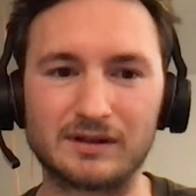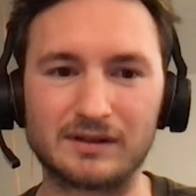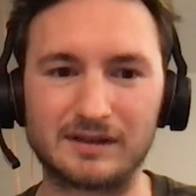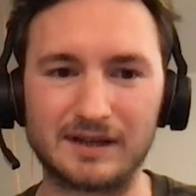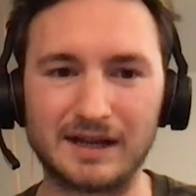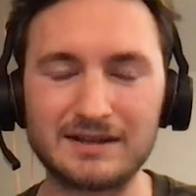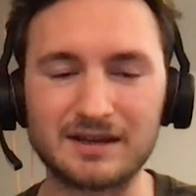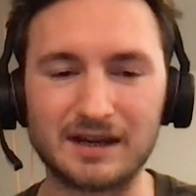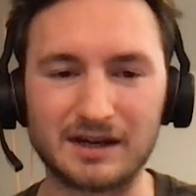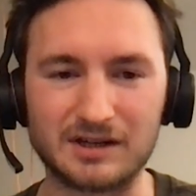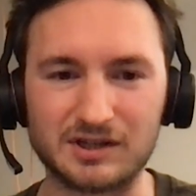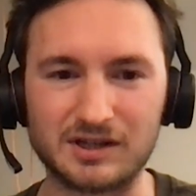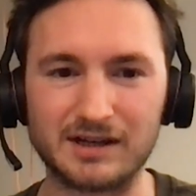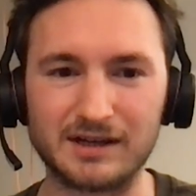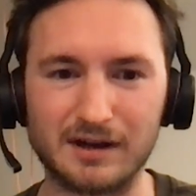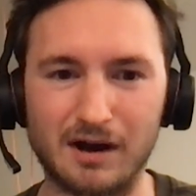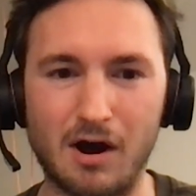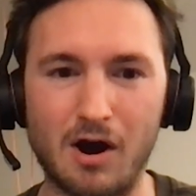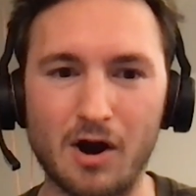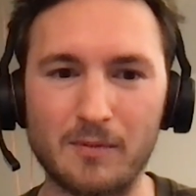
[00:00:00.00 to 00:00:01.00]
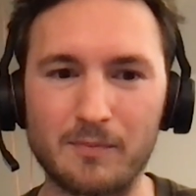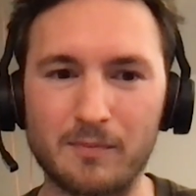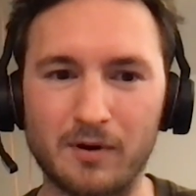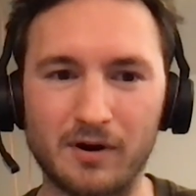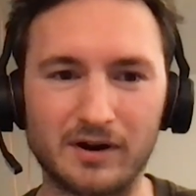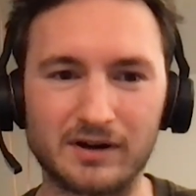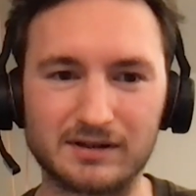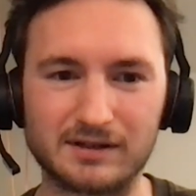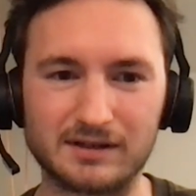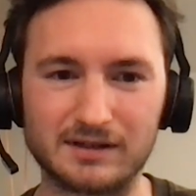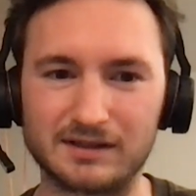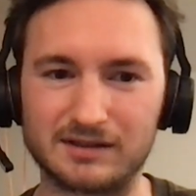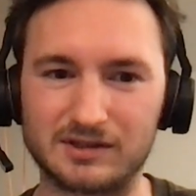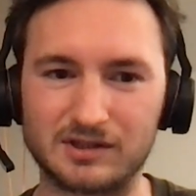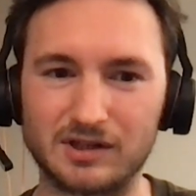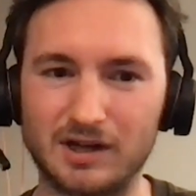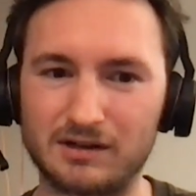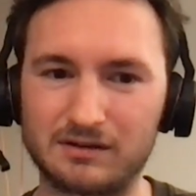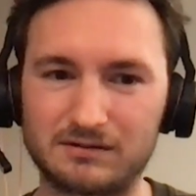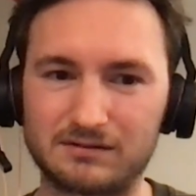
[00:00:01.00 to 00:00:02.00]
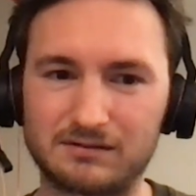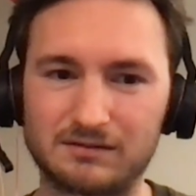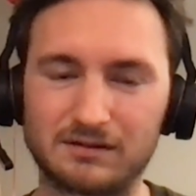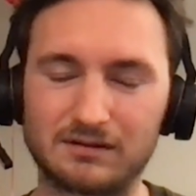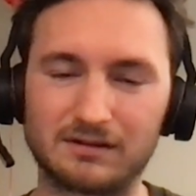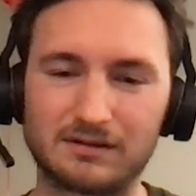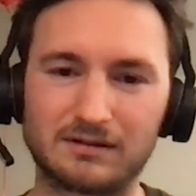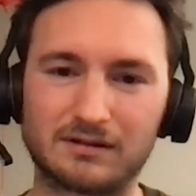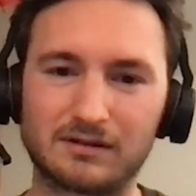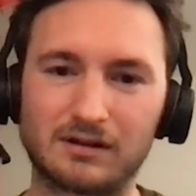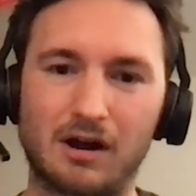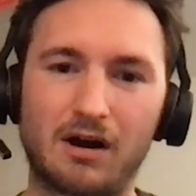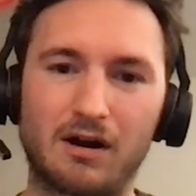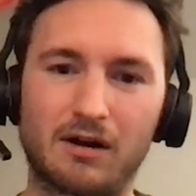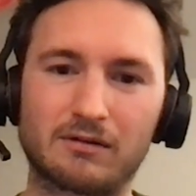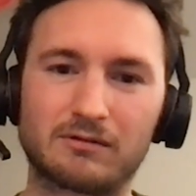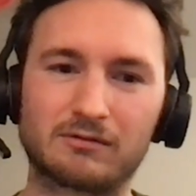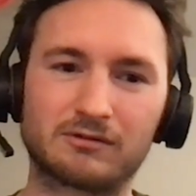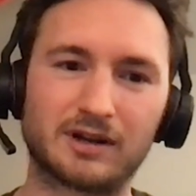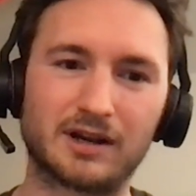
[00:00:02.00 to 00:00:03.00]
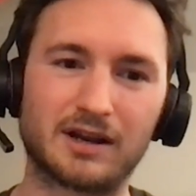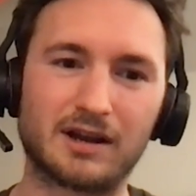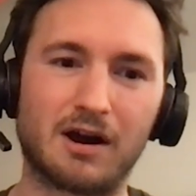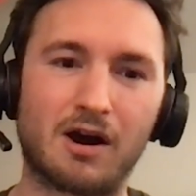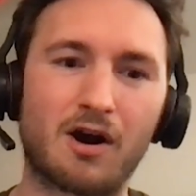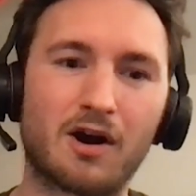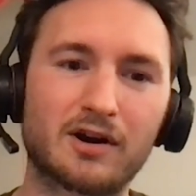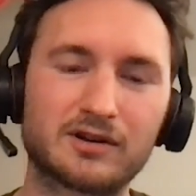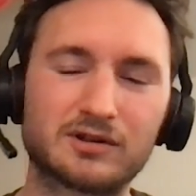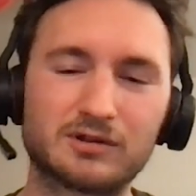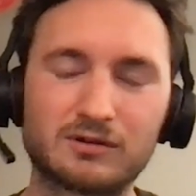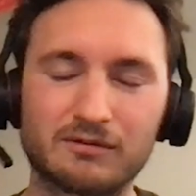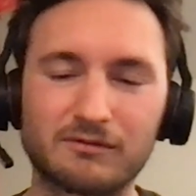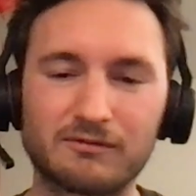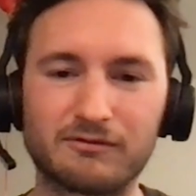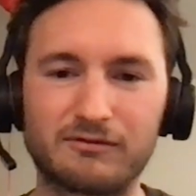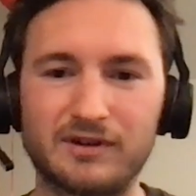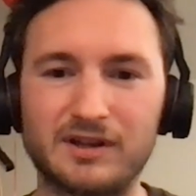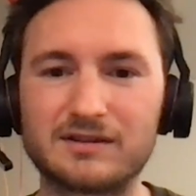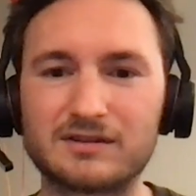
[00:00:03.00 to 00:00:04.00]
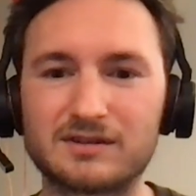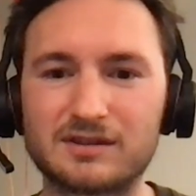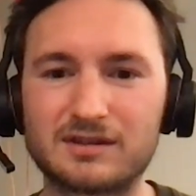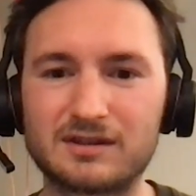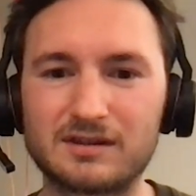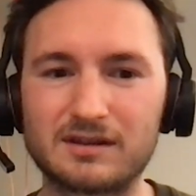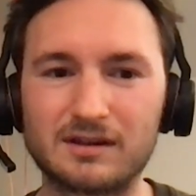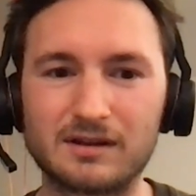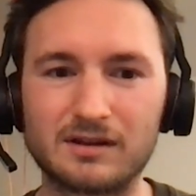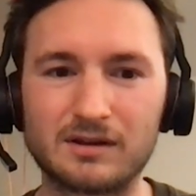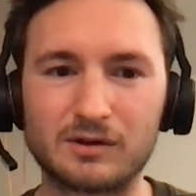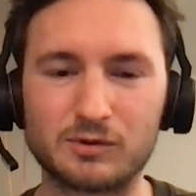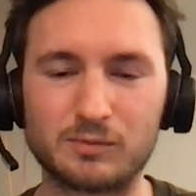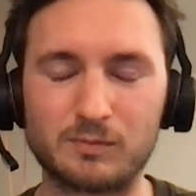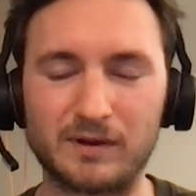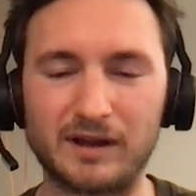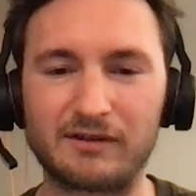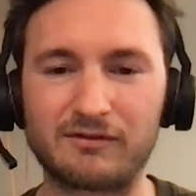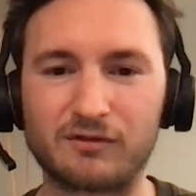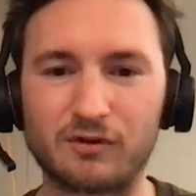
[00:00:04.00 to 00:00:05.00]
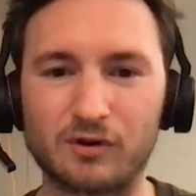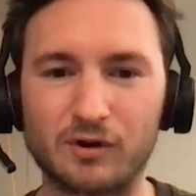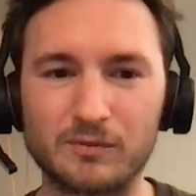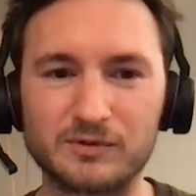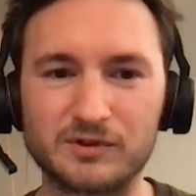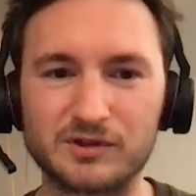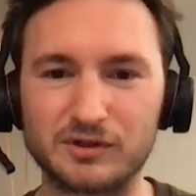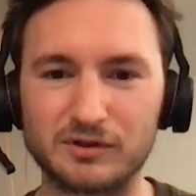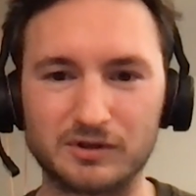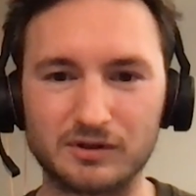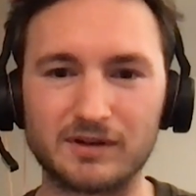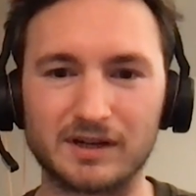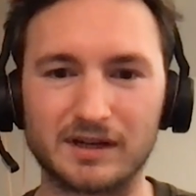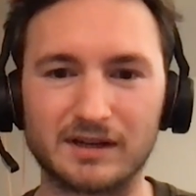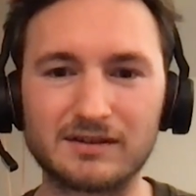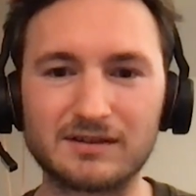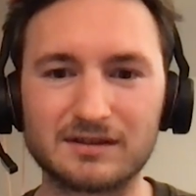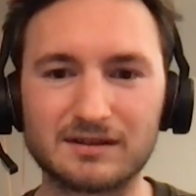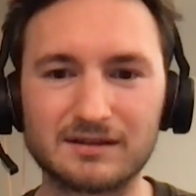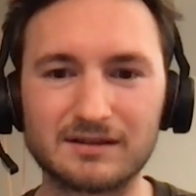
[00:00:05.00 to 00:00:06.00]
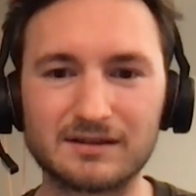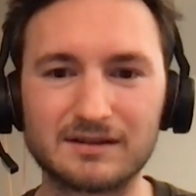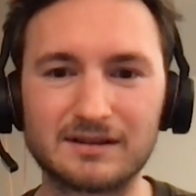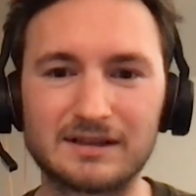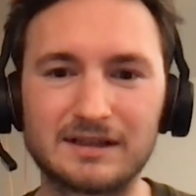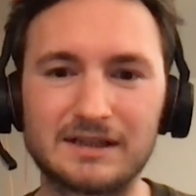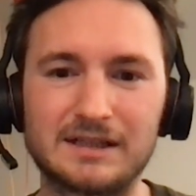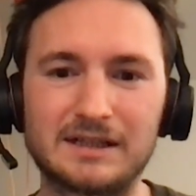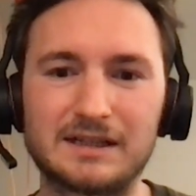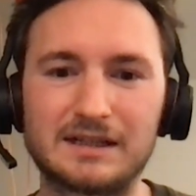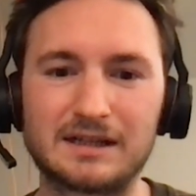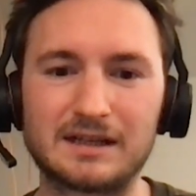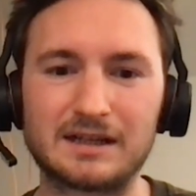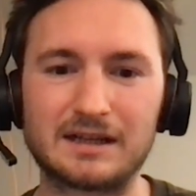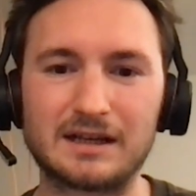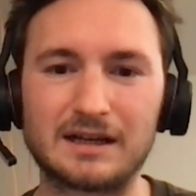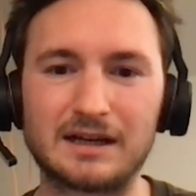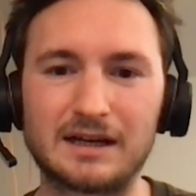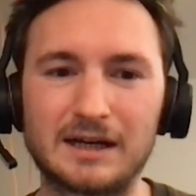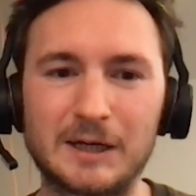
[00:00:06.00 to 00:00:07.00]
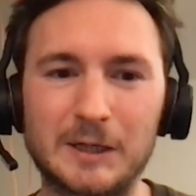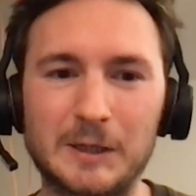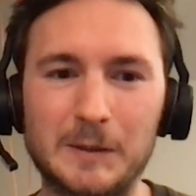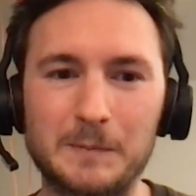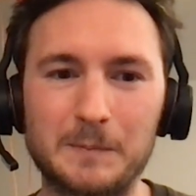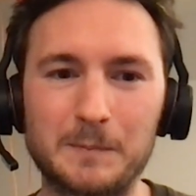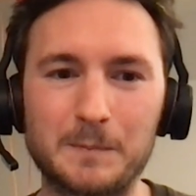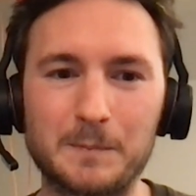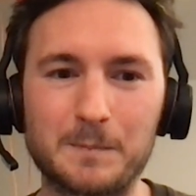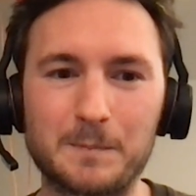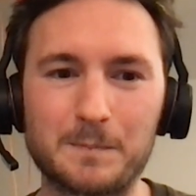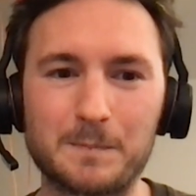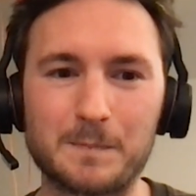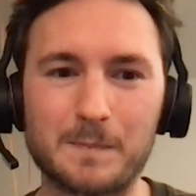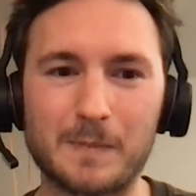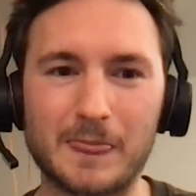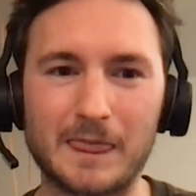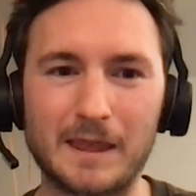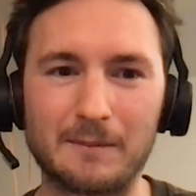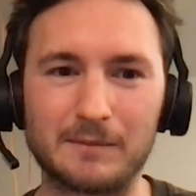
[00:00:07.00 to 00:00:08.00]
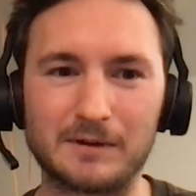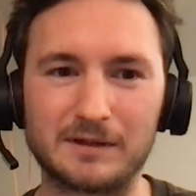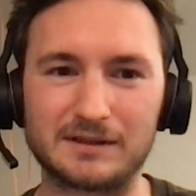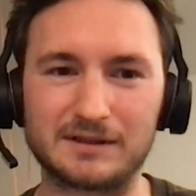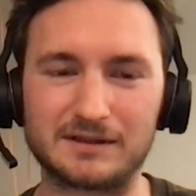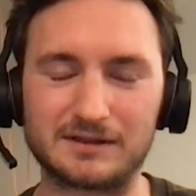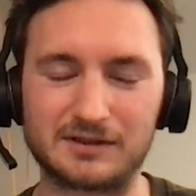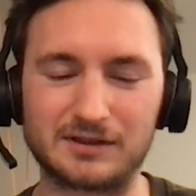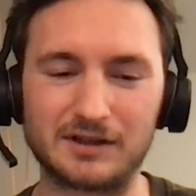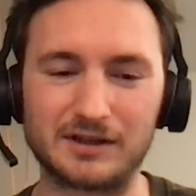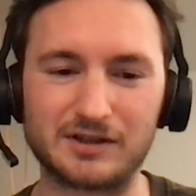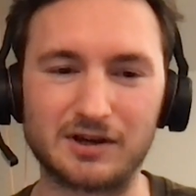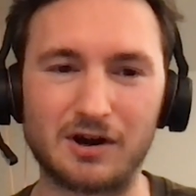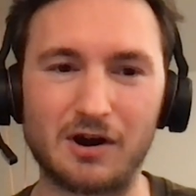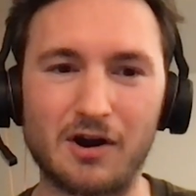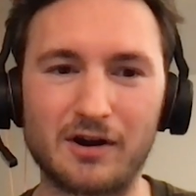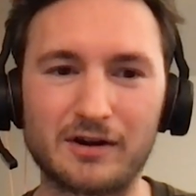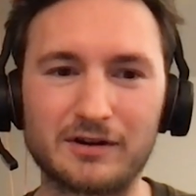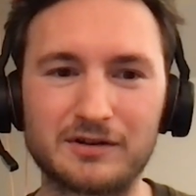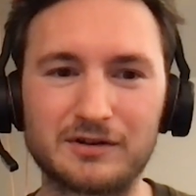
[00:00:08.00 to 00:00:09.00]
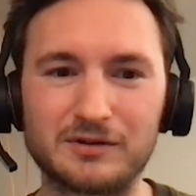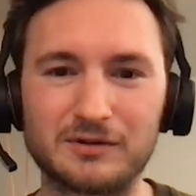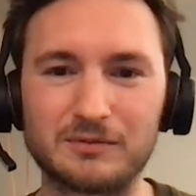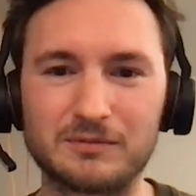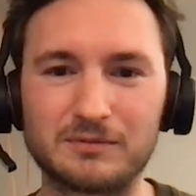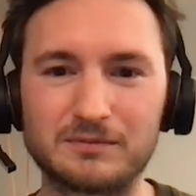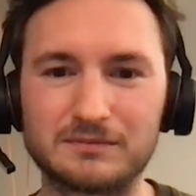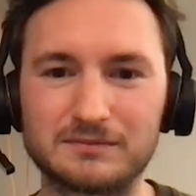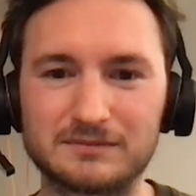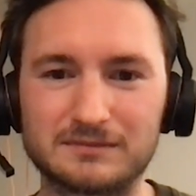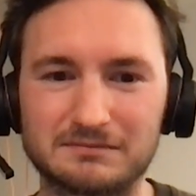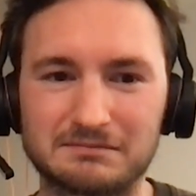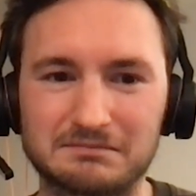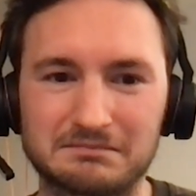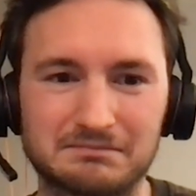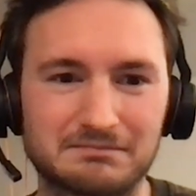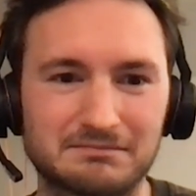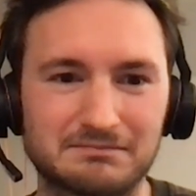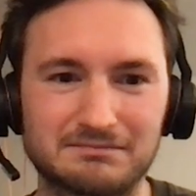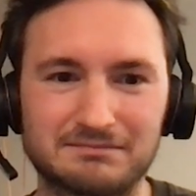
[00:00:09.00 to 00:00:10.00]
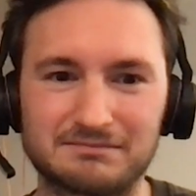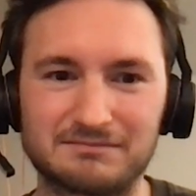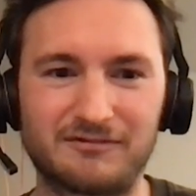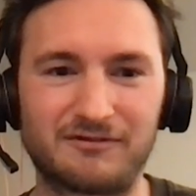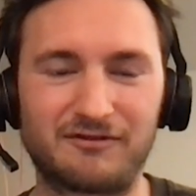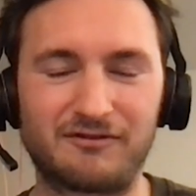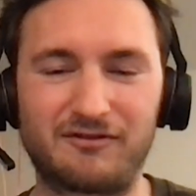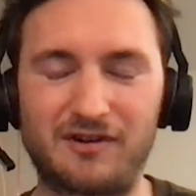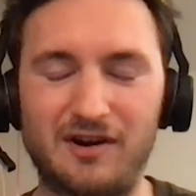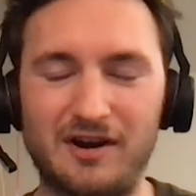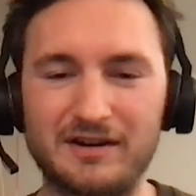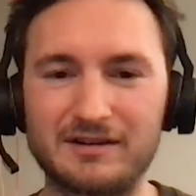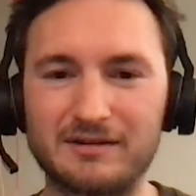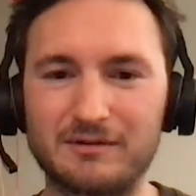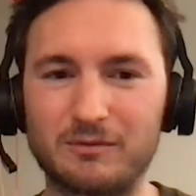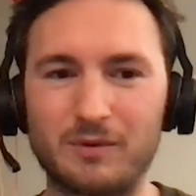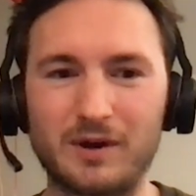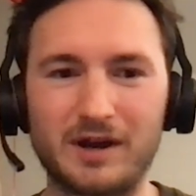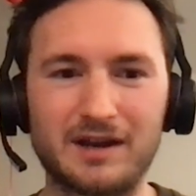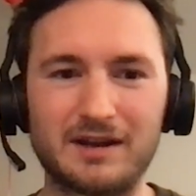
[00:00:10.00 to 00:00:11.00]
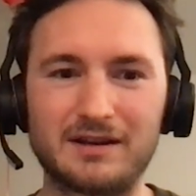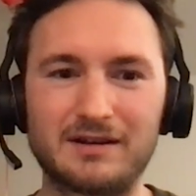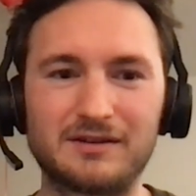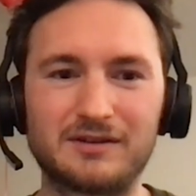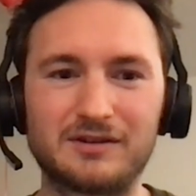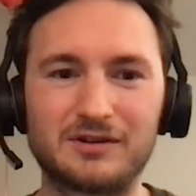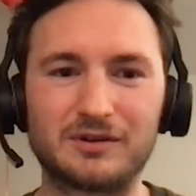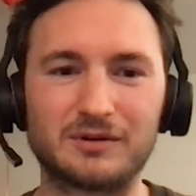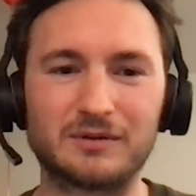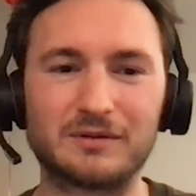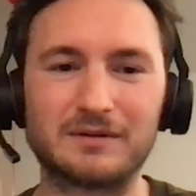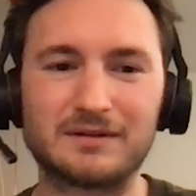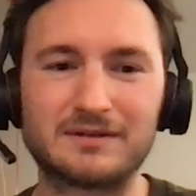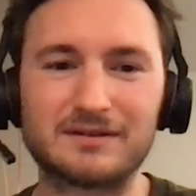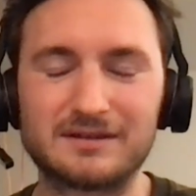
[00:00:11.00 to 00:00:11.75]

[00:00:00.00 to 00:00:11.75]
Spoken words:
that's actually the hard part. It's not really hard to convince those platforms to do this, um, but it's hard to find a way to